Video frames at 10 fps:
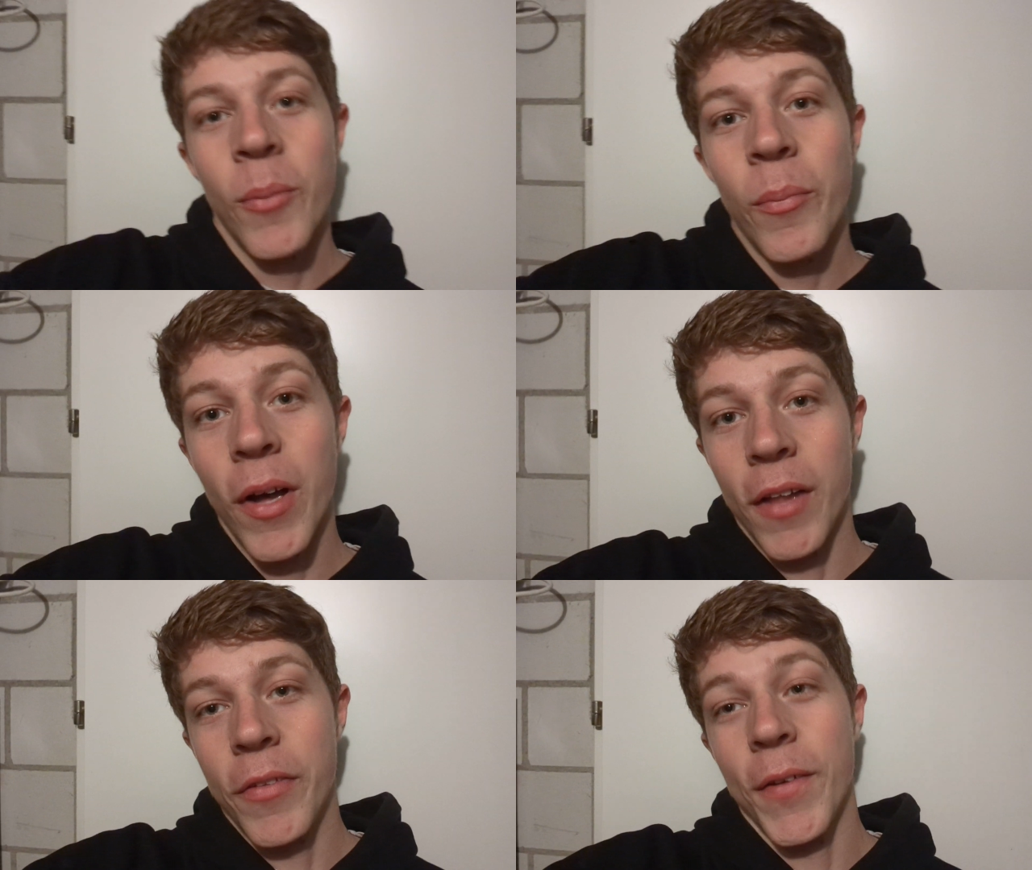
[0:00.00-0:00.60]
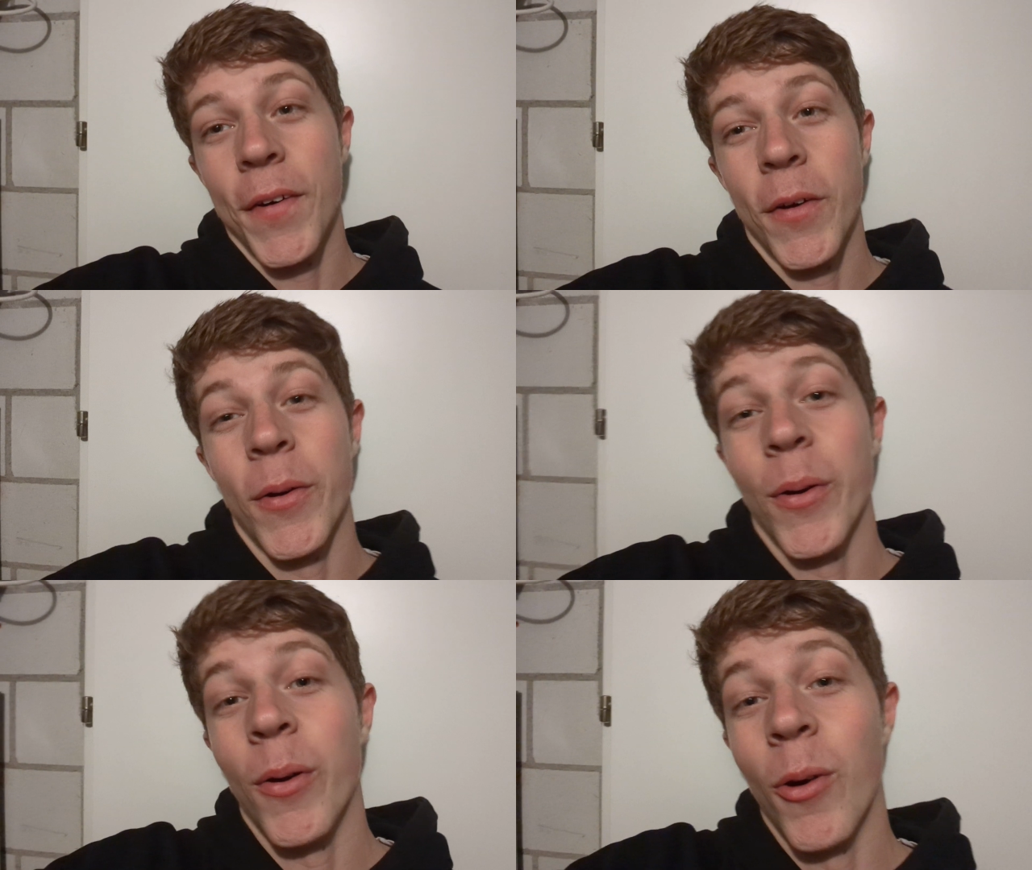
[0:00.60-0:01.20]
But
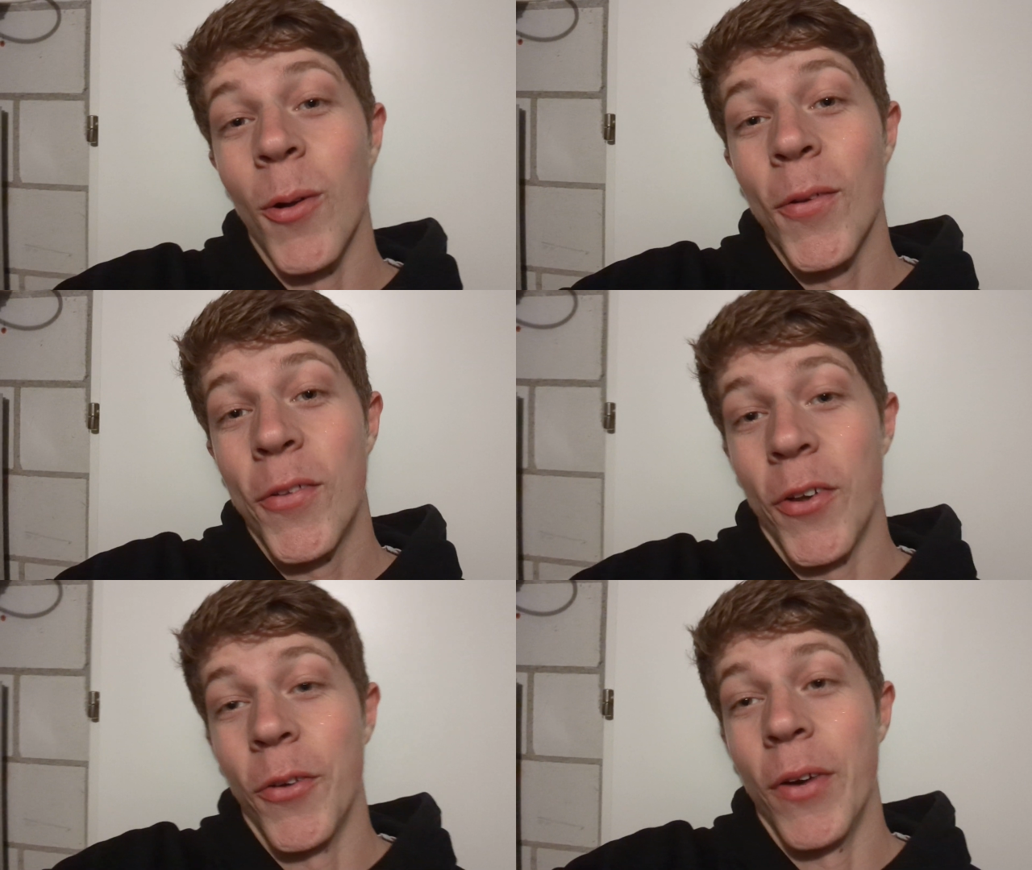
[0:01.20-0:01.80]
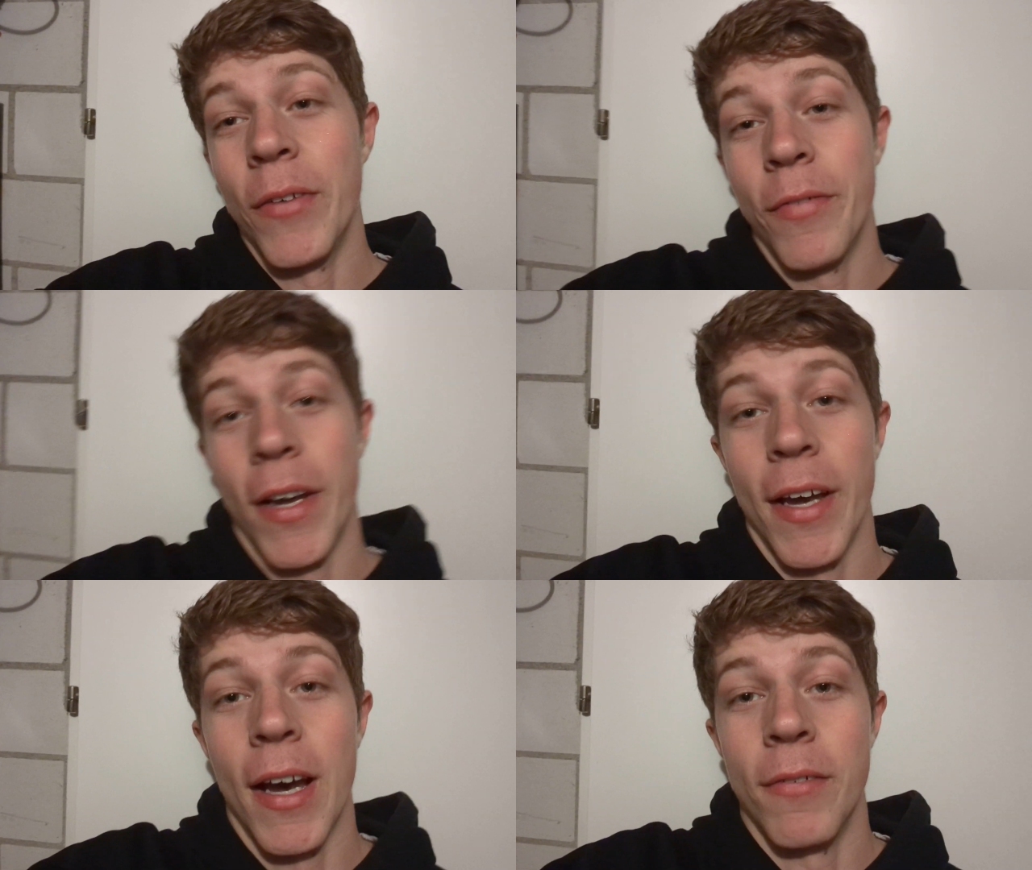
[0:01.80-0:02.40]
also if
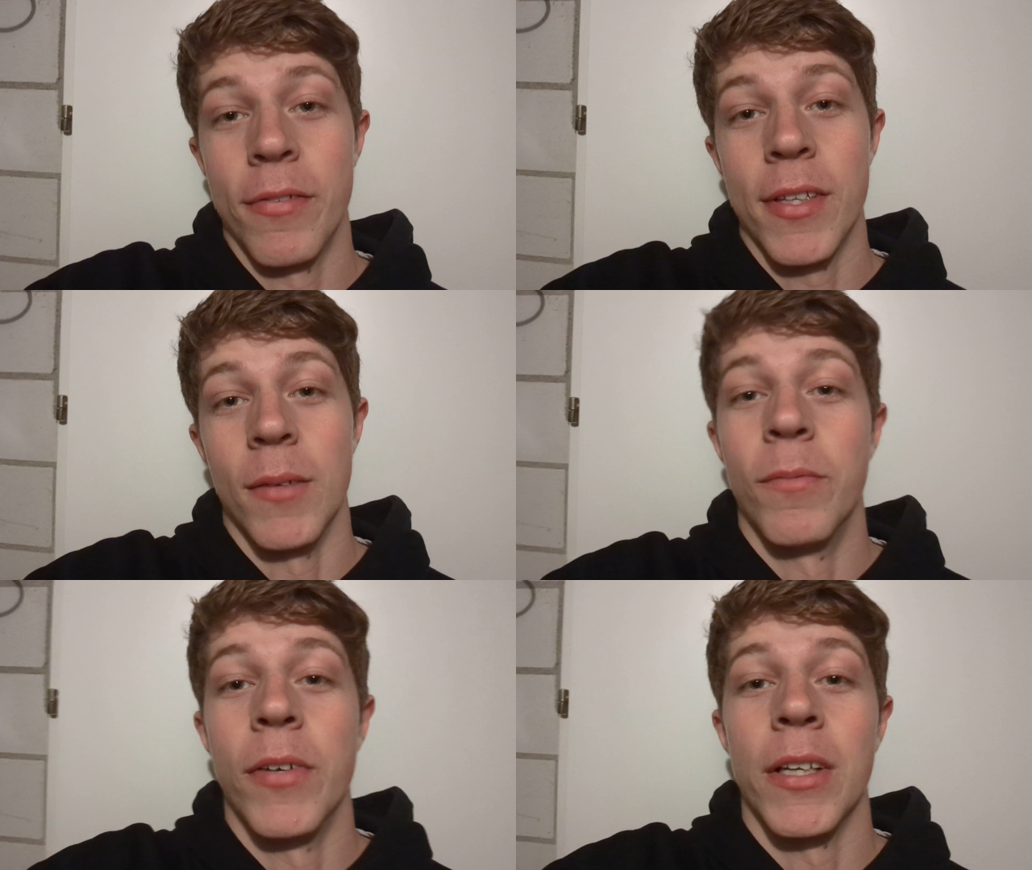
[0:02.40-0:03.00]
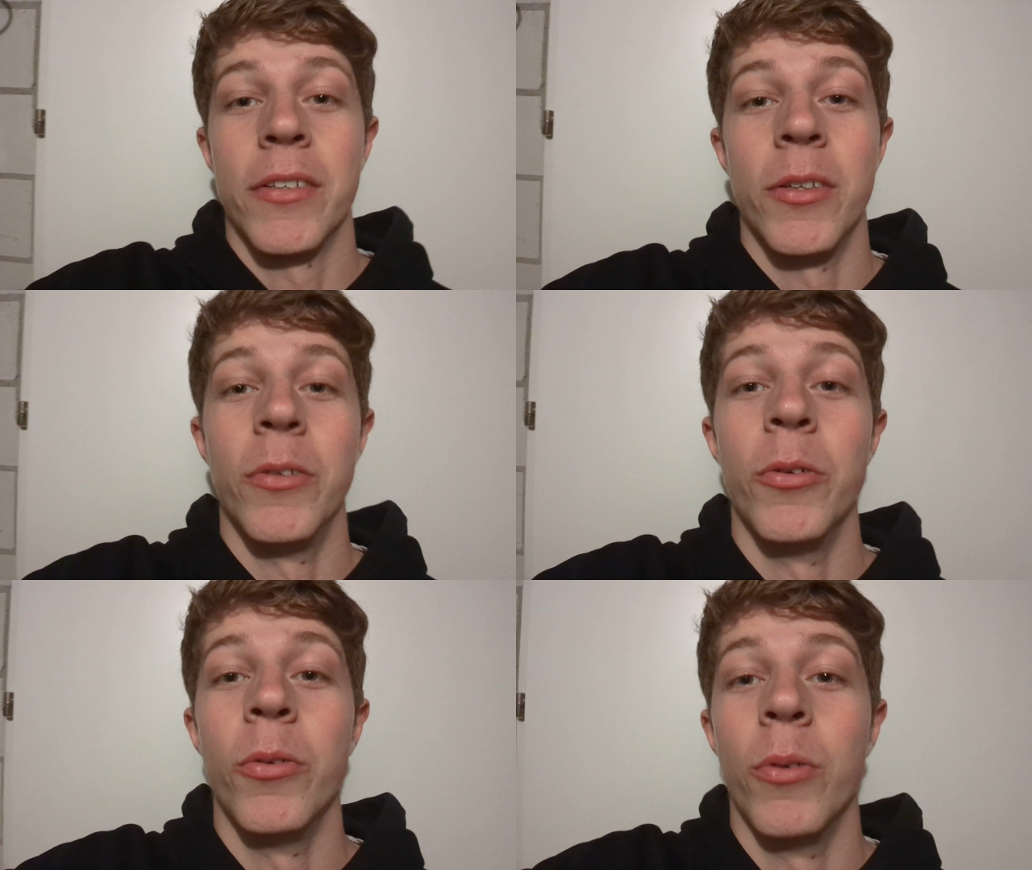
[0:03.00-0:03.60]
I have something to
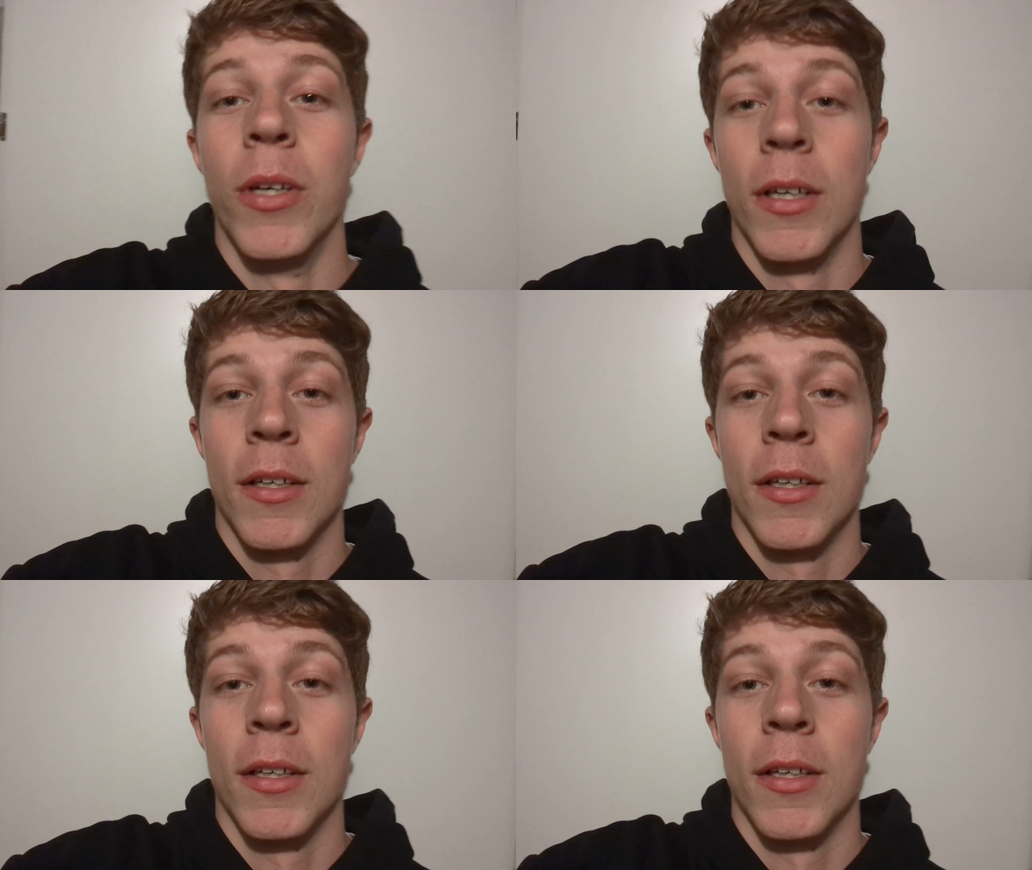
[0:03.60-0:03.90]
do,